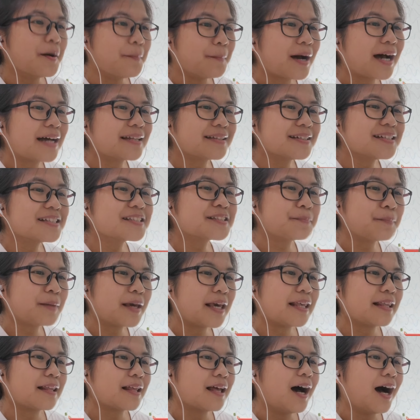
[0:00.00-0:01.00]
mother's
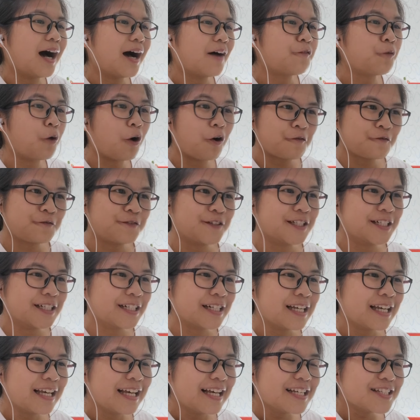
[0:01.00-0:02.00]
made
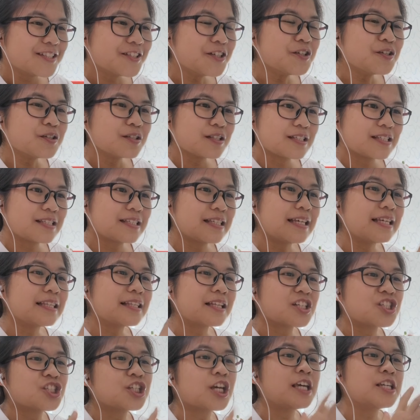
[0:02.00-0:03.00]
waffle. So see,
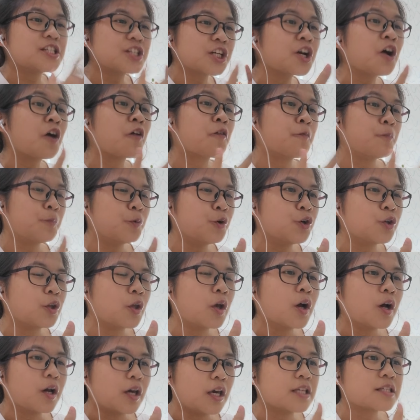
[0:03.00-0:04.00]
the changing of mood
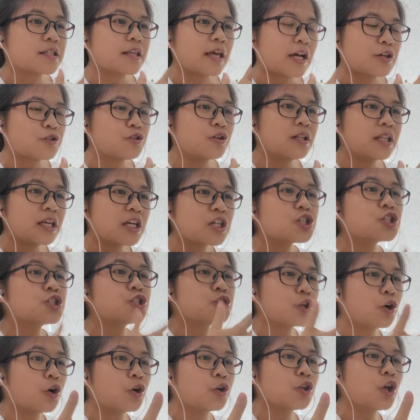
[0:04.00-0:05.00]
is actually
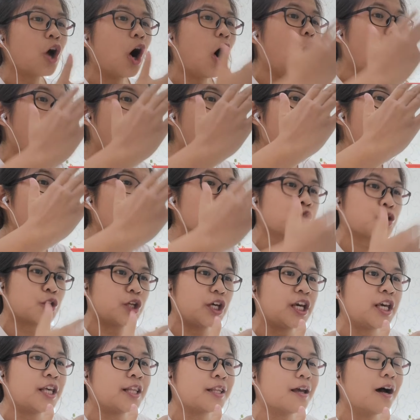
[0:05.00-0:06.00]
shown all
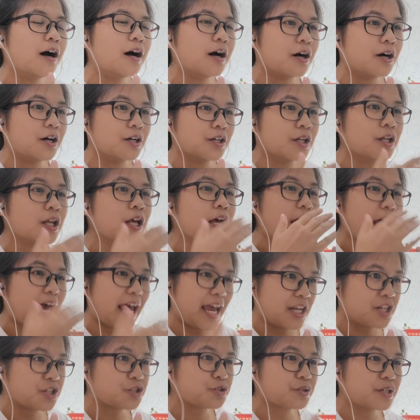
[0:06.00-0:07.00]
in her
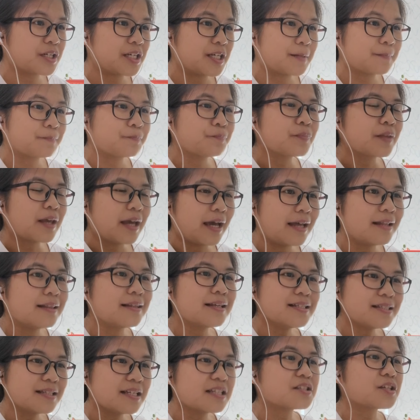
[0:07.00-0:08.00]
entry. And
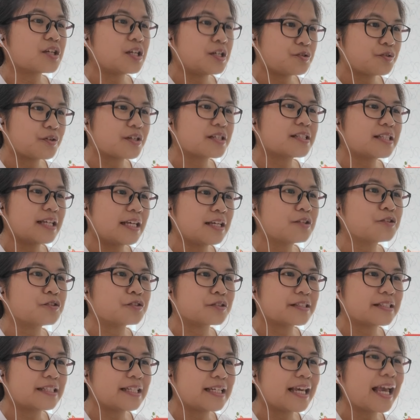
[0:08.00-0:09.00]
this is interesting to
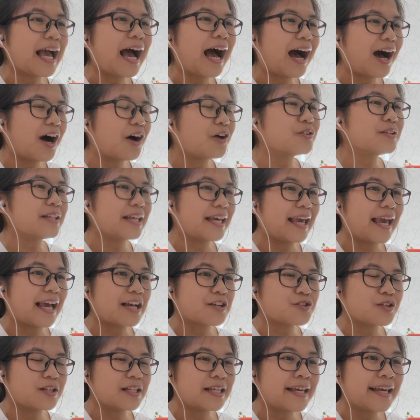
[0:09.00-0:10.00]
see how they
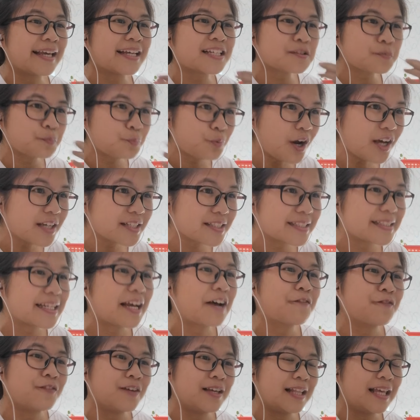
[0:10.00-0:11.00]
actually express
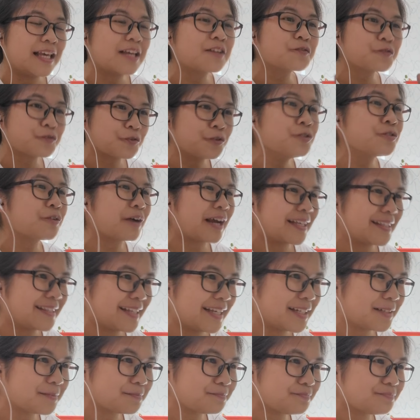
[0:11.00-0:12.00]
their feeling through
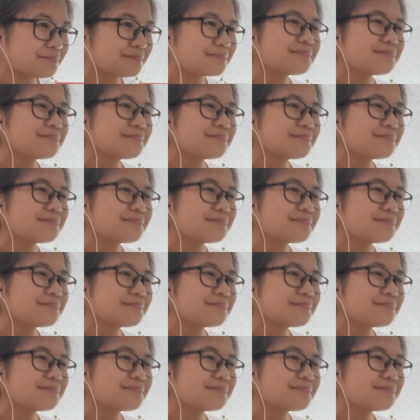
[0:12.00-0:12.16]
writing.